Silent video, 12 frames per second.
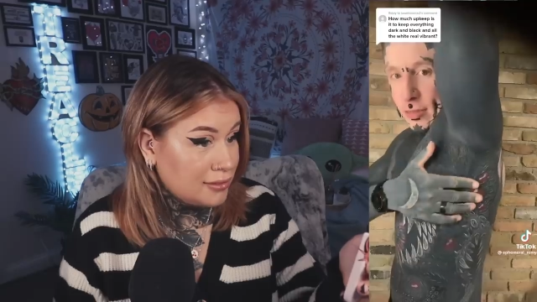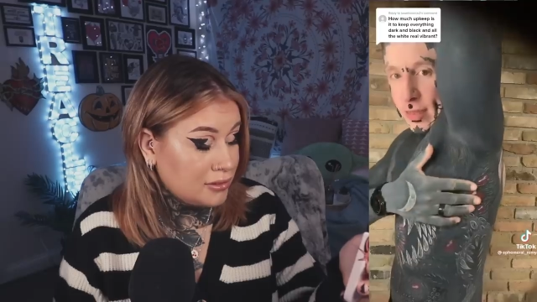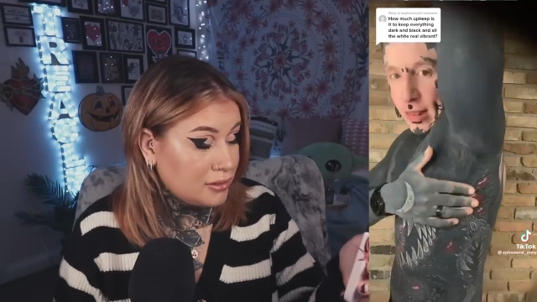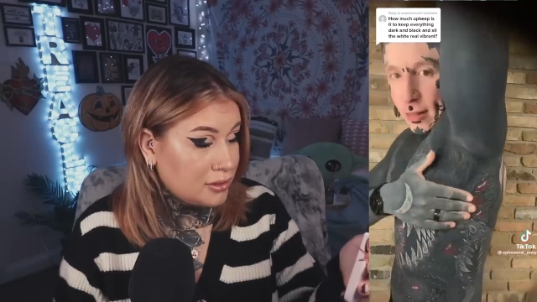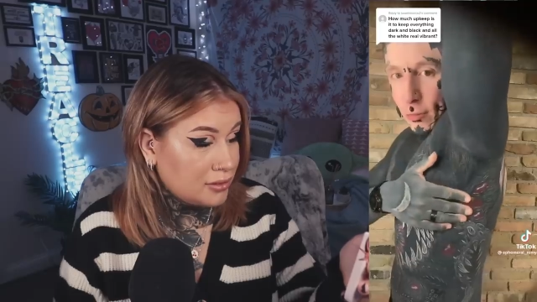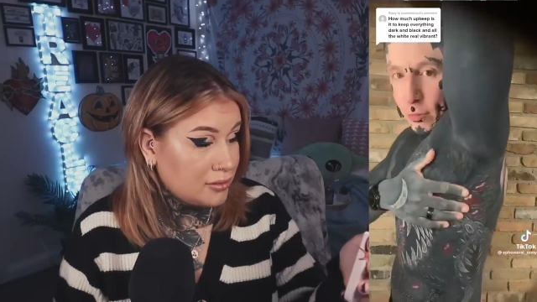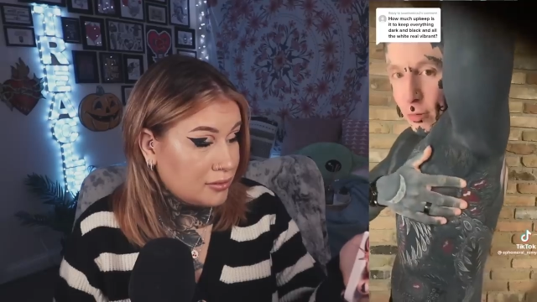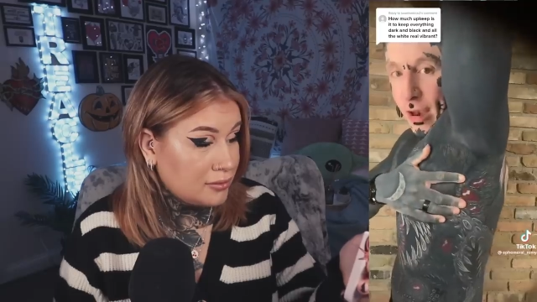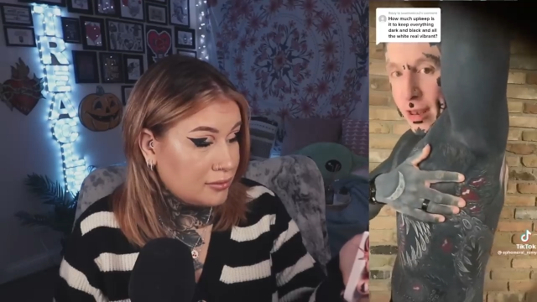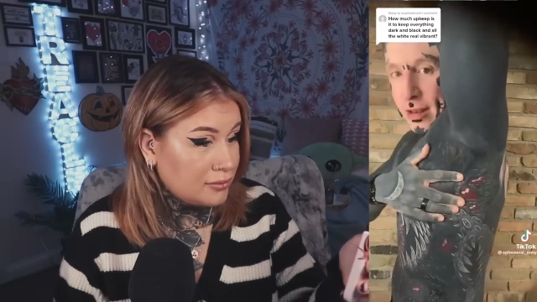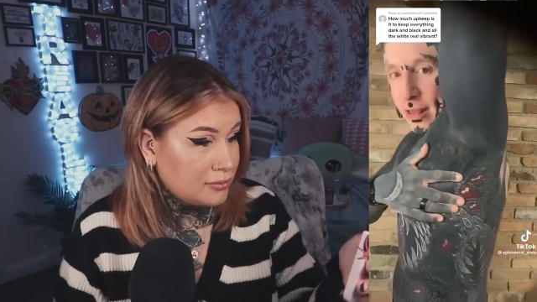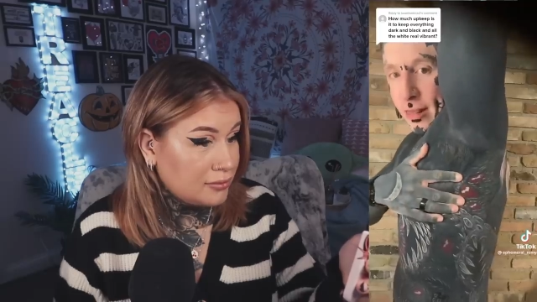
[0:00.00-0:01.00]
Speaker 1: this
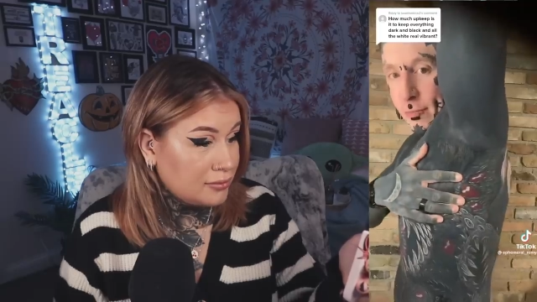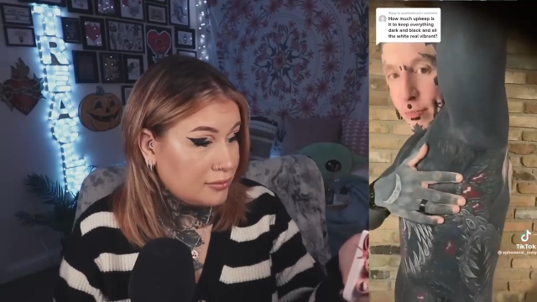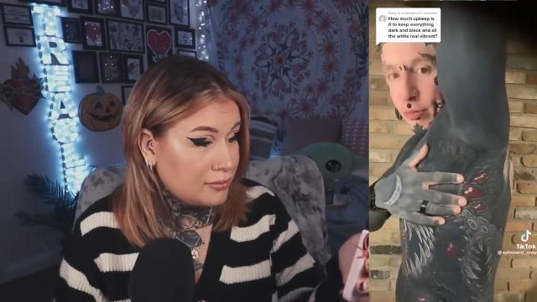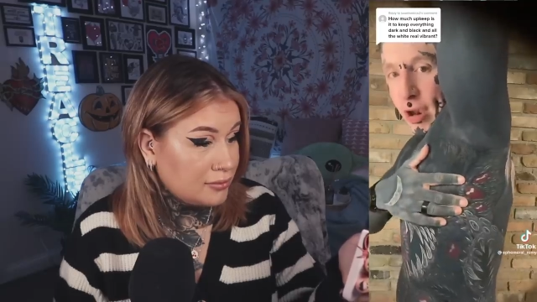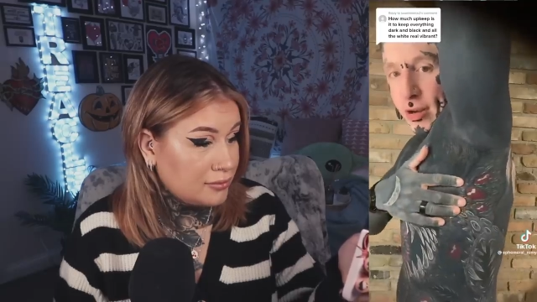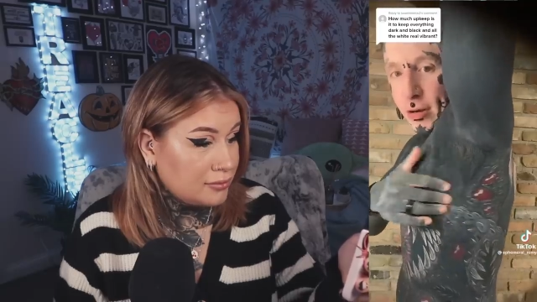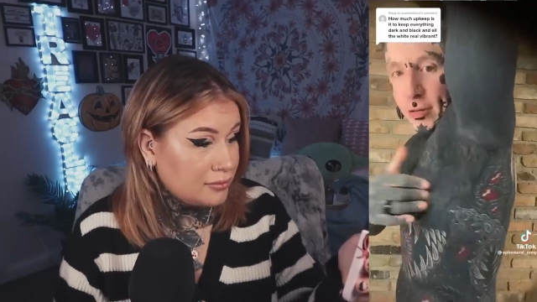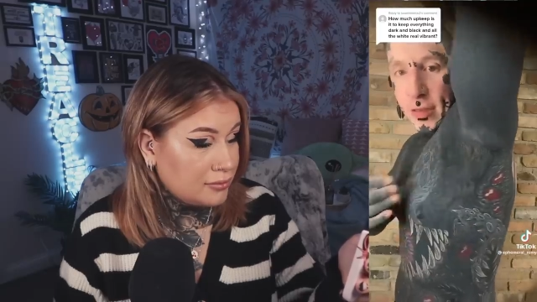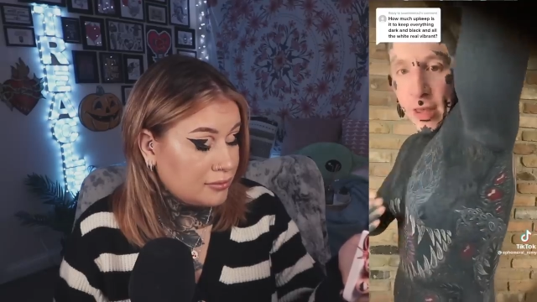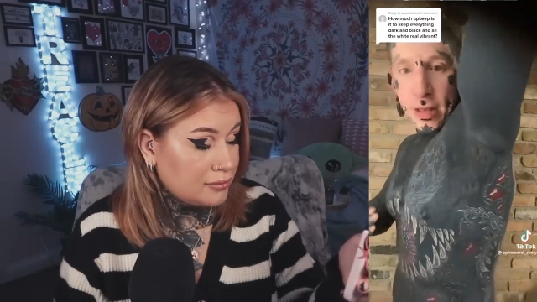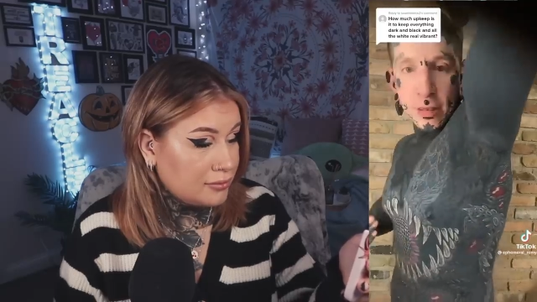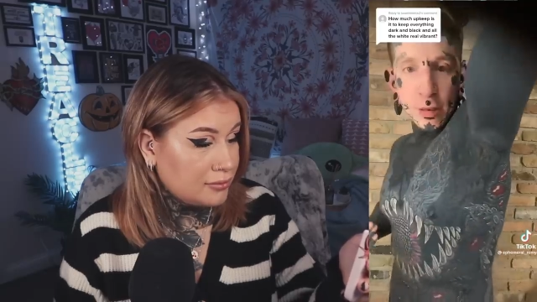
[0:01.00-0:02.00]
red is brighter
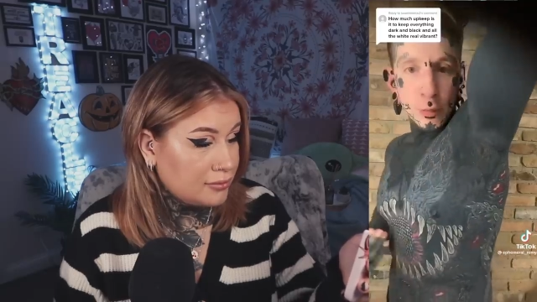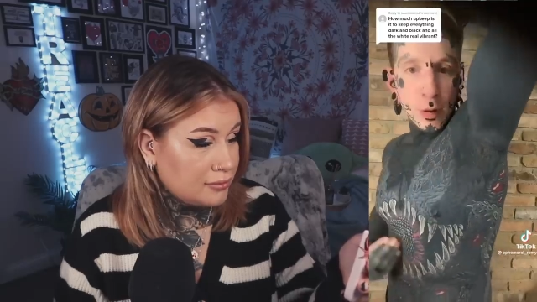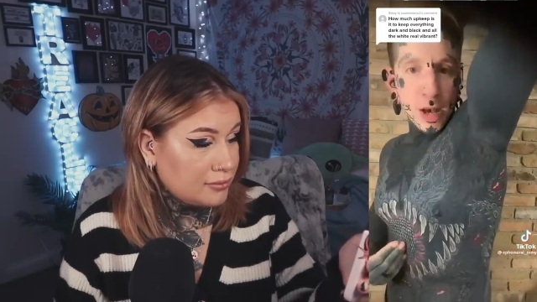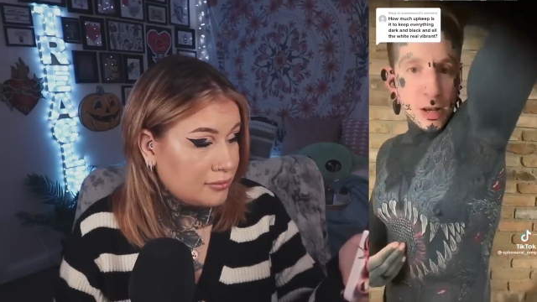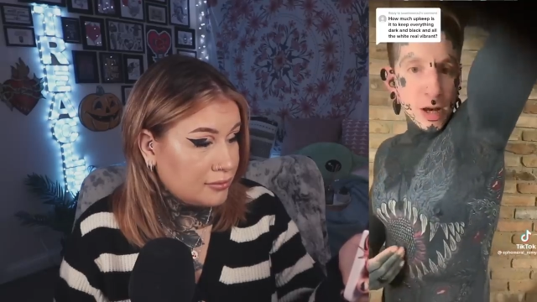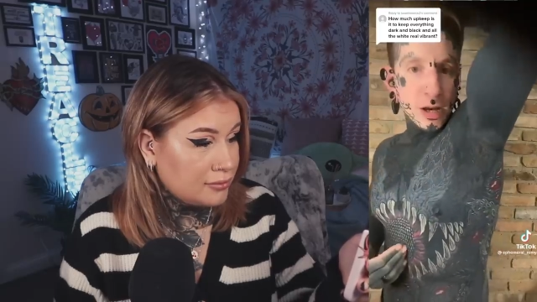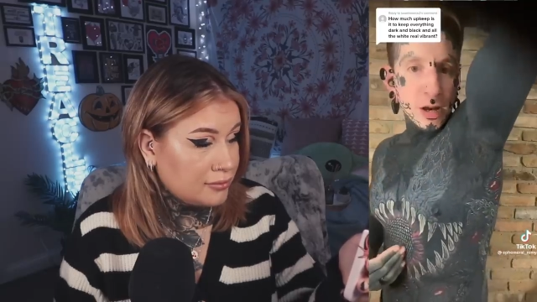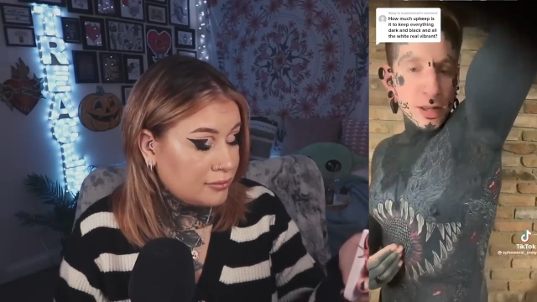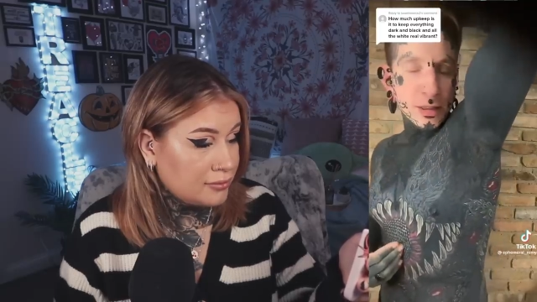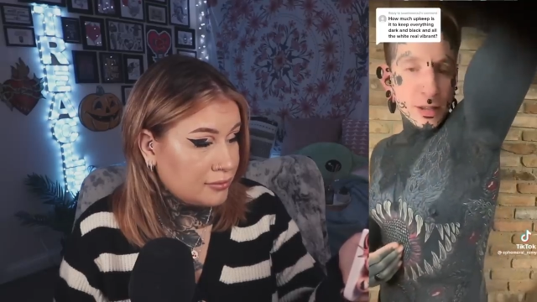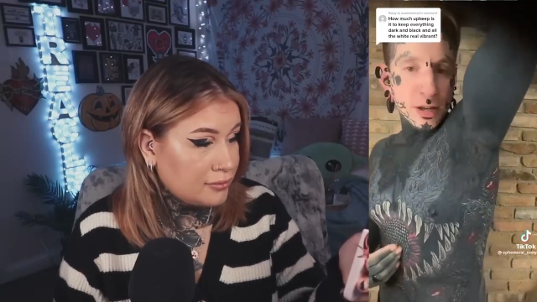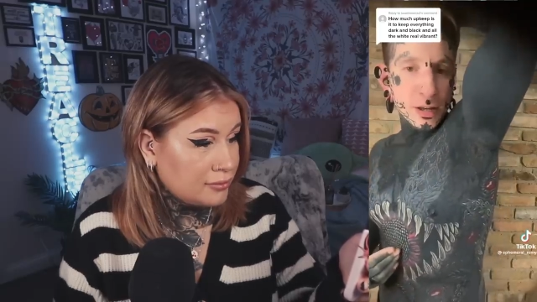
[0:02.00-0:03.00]
than the red I
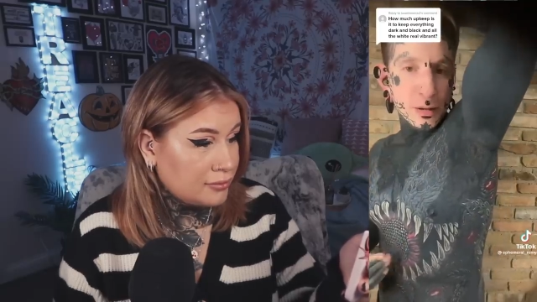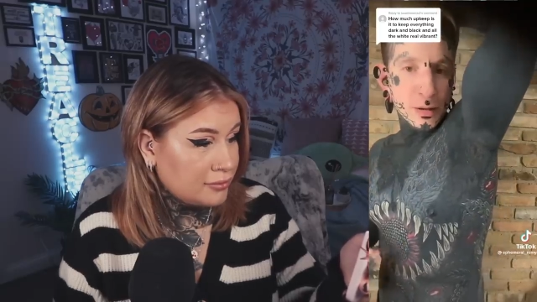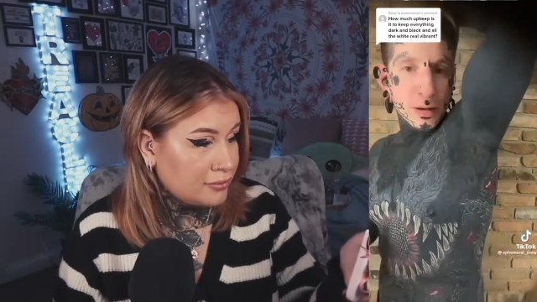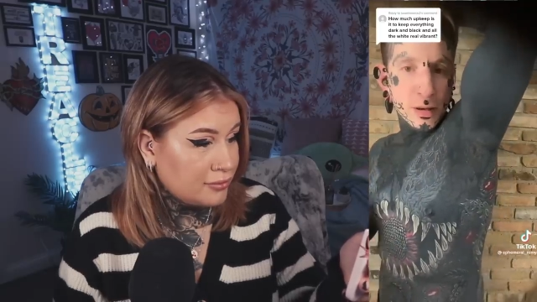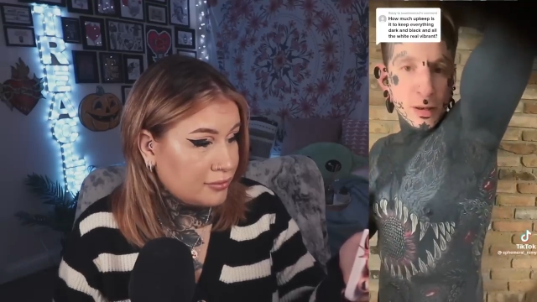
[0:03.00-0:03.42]
got done